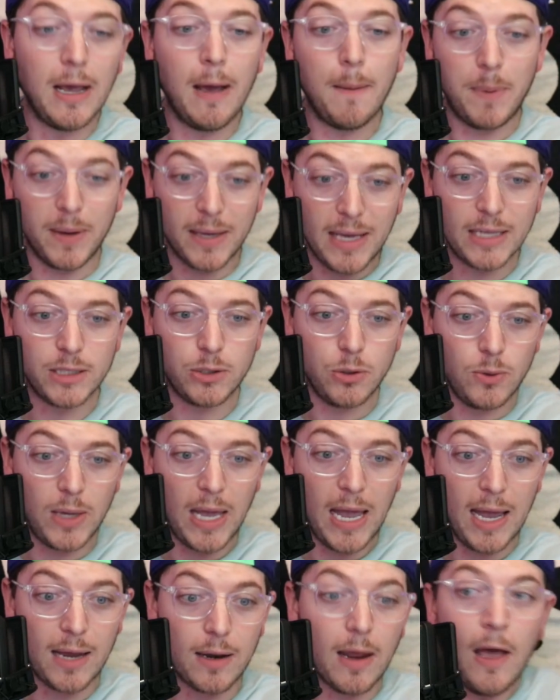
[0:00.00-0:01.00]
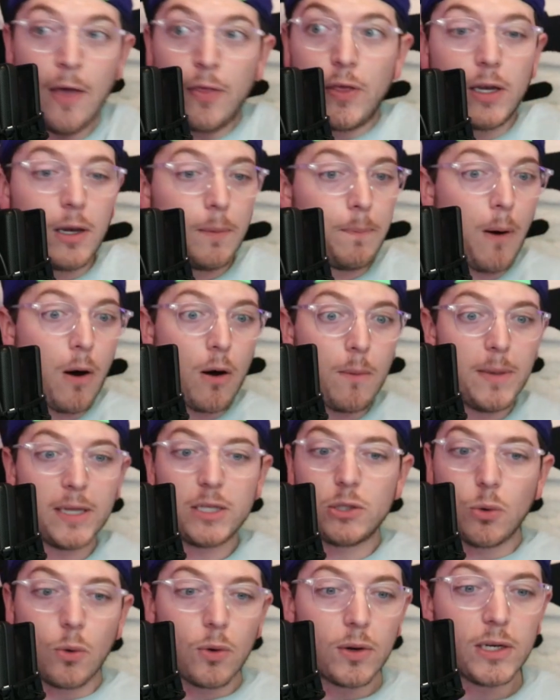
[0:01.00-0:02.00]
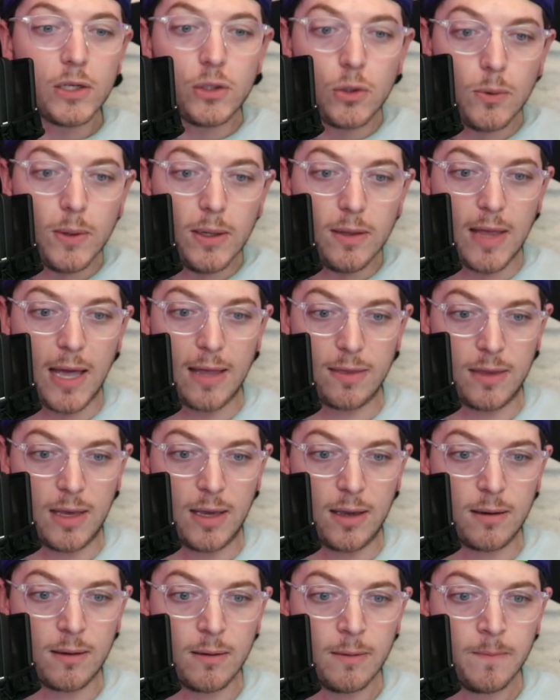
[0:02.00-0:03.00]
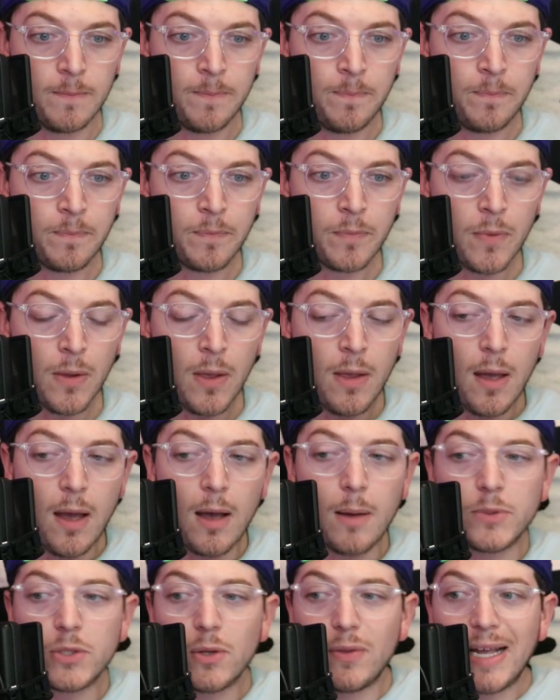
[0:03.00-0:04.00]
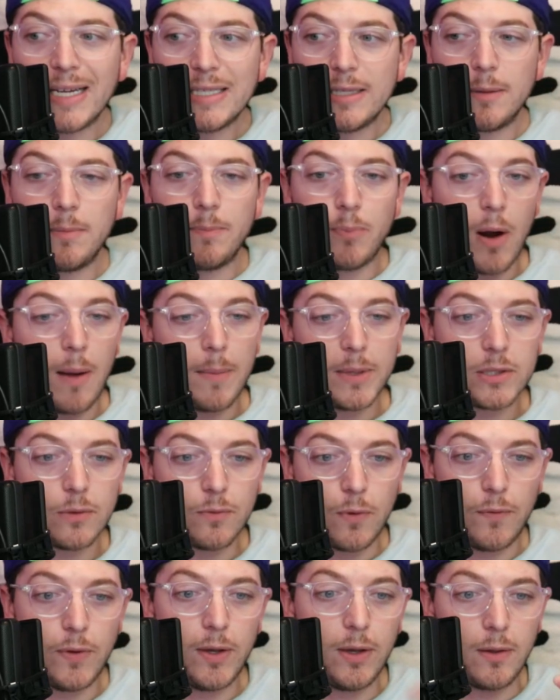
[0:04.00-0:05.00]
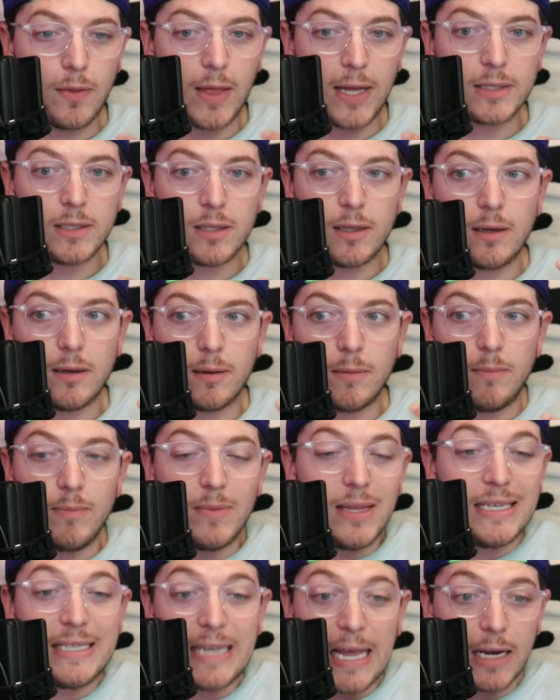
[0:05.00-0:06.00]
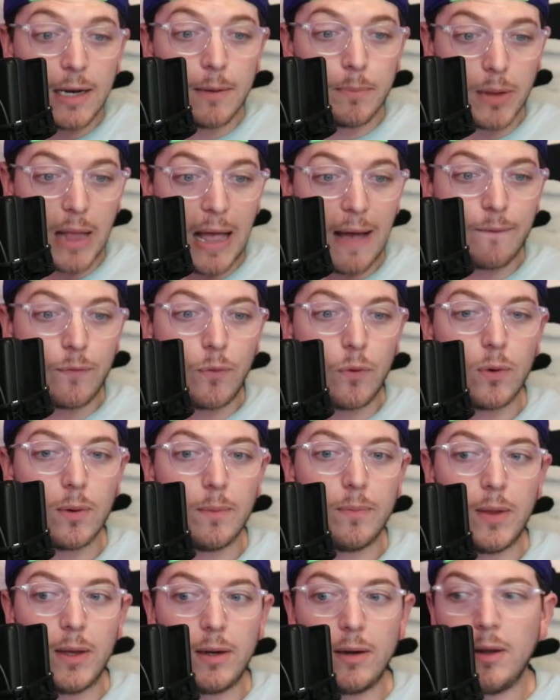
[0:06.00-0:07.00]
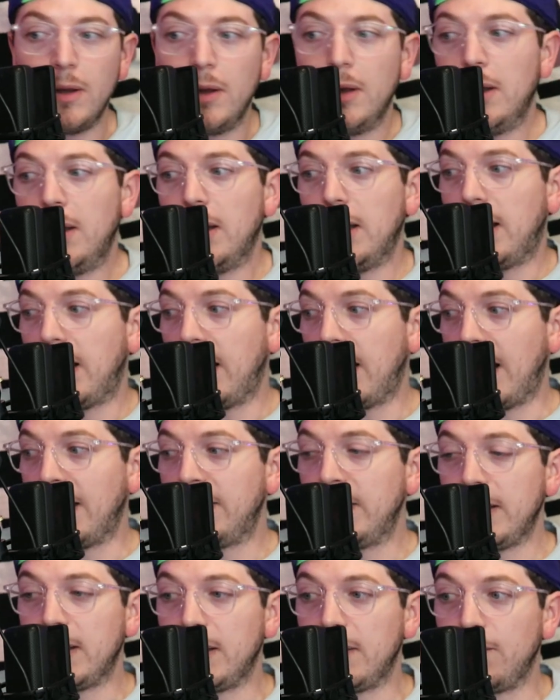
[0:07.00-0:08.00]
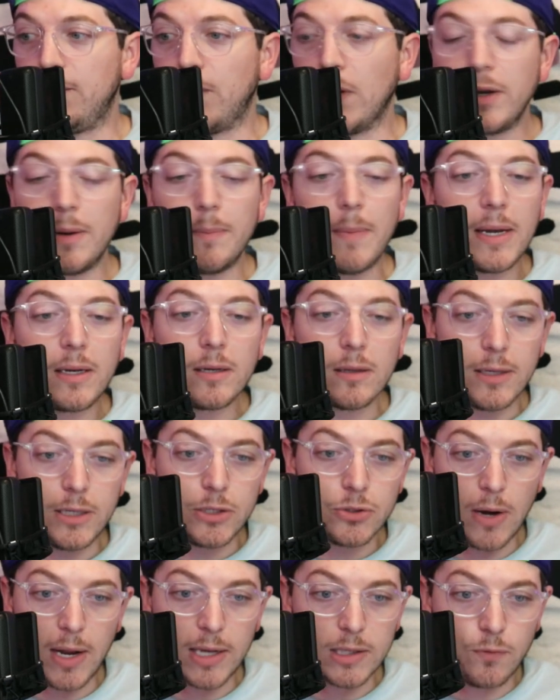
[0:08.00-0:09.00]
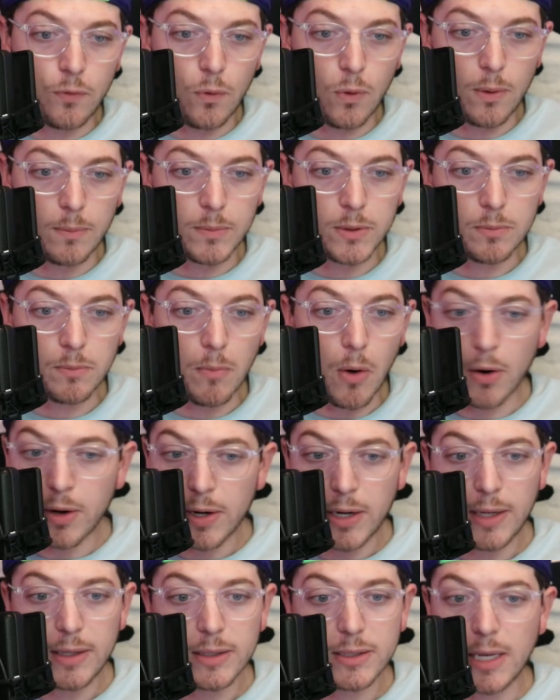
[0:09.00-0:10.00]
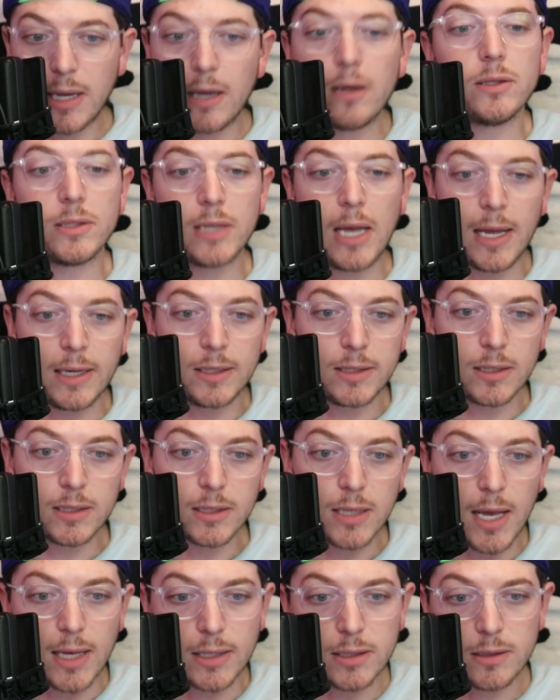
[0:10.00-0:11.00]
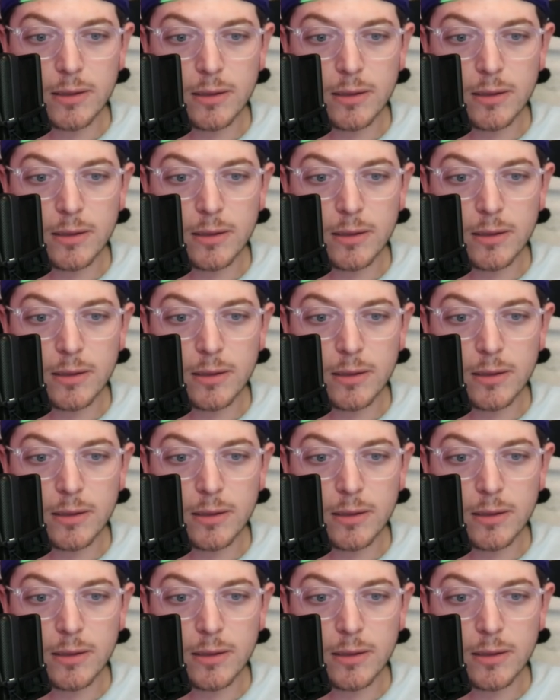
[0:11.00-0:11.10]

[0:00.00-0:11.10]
But guess who can? The departments who are already doing that thing. So that's the promise of Reveal. That's the data platform that I think fundamentally transforms marketing, sales, and success.